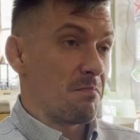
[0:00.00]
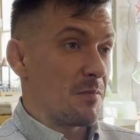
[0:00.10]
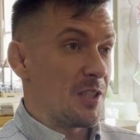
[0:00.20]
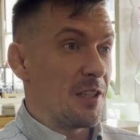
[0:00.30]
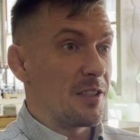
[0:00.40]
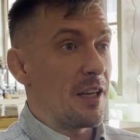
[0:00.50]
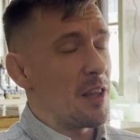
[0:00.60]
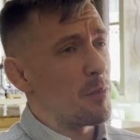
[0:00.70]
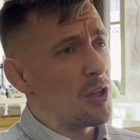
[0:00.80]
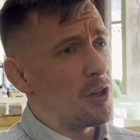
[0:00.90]
Since then
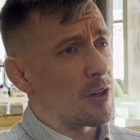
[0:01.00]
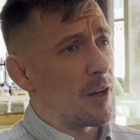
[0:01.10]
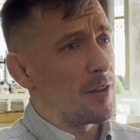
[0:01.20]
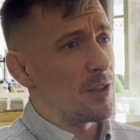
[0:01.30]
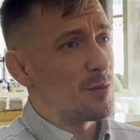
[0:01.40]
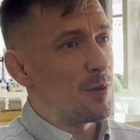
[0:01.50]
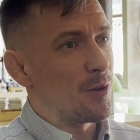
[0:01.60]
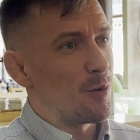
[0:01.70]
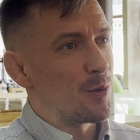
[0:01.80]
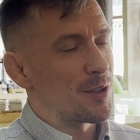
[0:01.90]
I'm here, and it's been
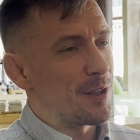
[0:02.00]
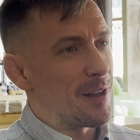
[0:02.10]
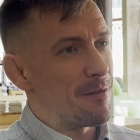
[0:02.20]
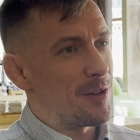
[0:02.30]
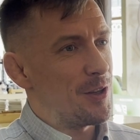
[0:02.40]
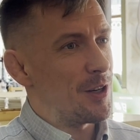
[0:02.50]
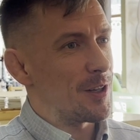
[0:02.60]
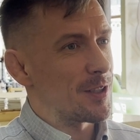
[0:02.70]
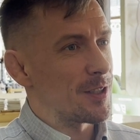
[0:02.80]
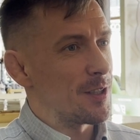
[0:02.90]
almost 11
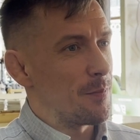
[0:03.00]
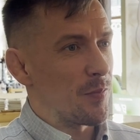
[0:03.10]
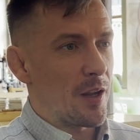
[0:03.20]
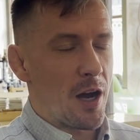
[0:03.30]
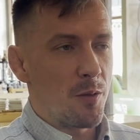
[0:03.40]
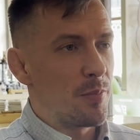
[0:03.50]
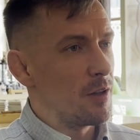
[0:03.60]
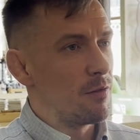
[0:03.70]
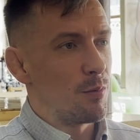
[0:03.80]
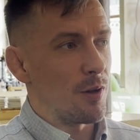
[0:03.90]
years.
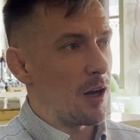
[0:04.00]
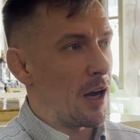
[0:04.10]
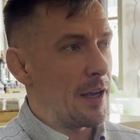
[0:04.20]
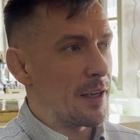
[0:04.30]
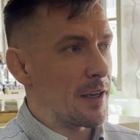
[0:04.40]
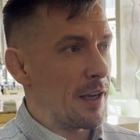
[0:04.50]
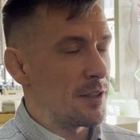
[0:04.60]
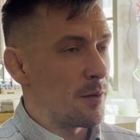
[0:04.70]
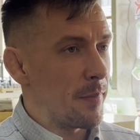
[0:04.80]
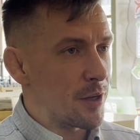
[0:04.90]
Unbelievable. I
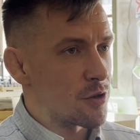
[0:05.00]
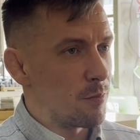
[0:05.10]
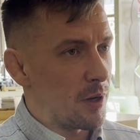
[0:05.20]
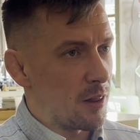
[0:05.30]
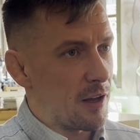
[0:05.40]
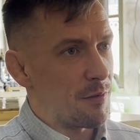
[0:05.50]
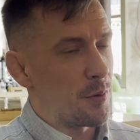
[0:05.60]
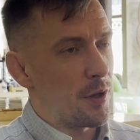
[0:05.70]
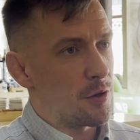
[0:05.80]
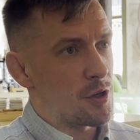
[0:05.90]
can't imagine my life
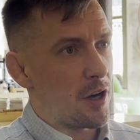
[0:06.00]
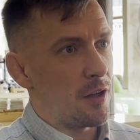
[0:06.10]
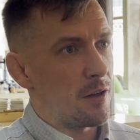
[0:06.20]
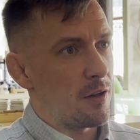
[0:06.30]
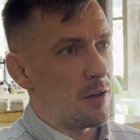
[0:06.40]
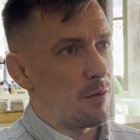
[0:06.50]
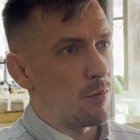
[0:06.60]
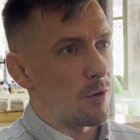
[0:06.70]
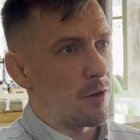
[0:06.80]
without China anymore.